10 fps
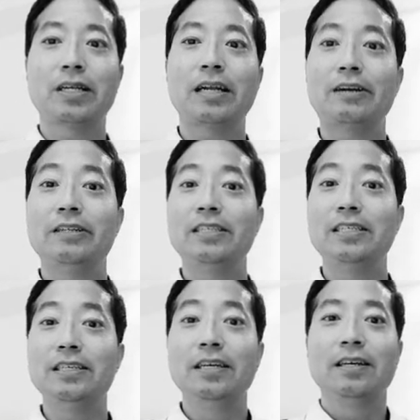with
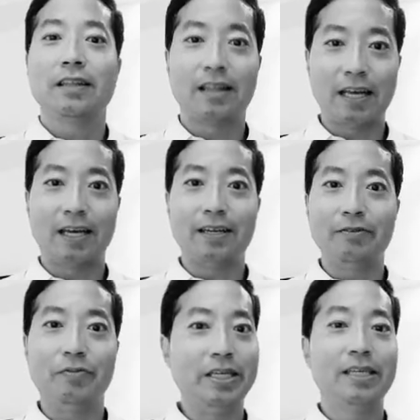clarity,
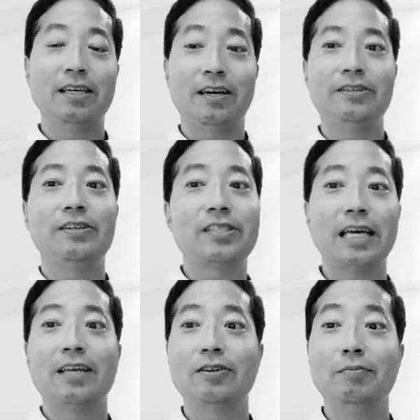then we can
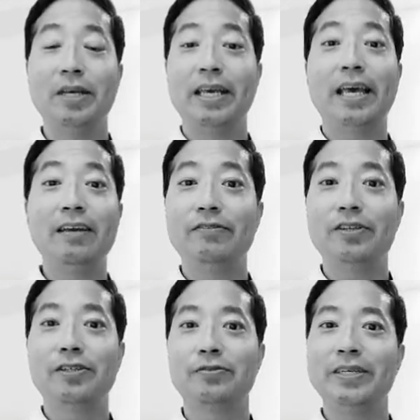understand their
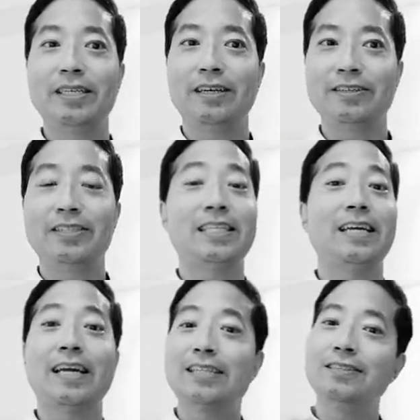behaviors. We can
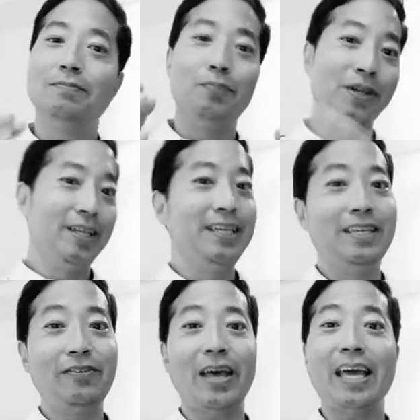understand not to
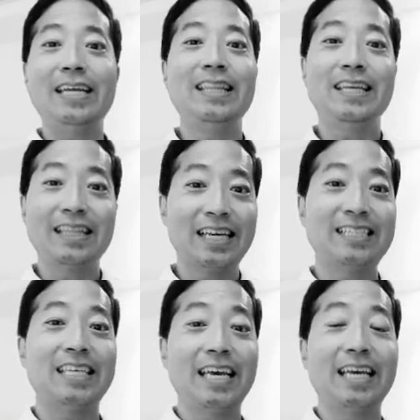believe anything they
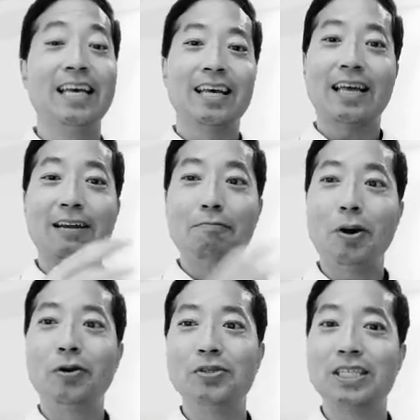say that
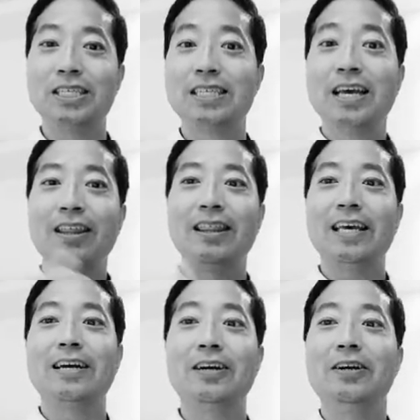opposes
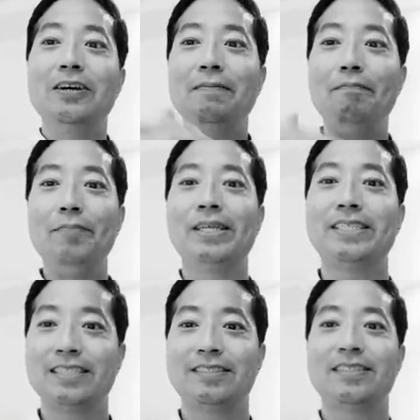their
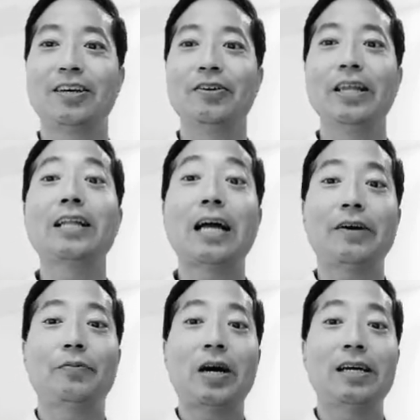mission. So
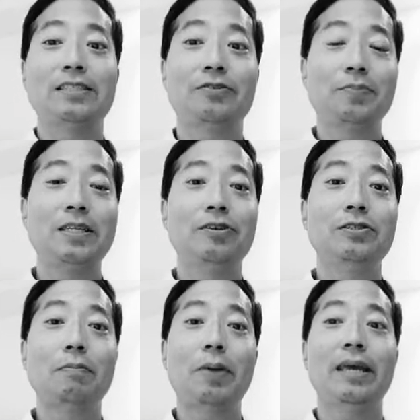likewise, there would be no
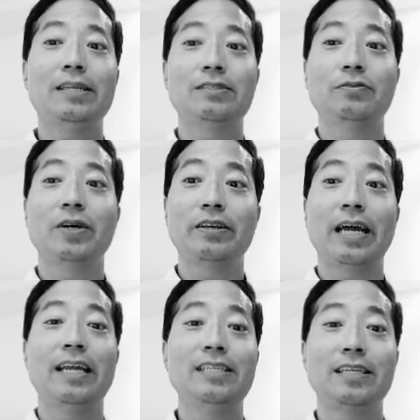debate as to whether
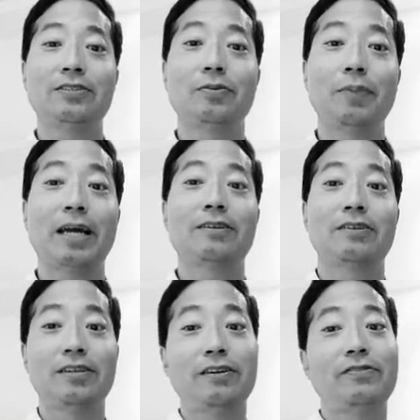any central banker,
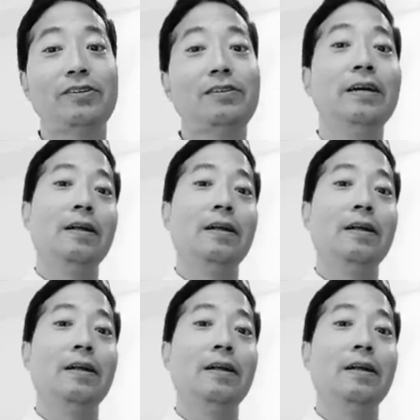governor,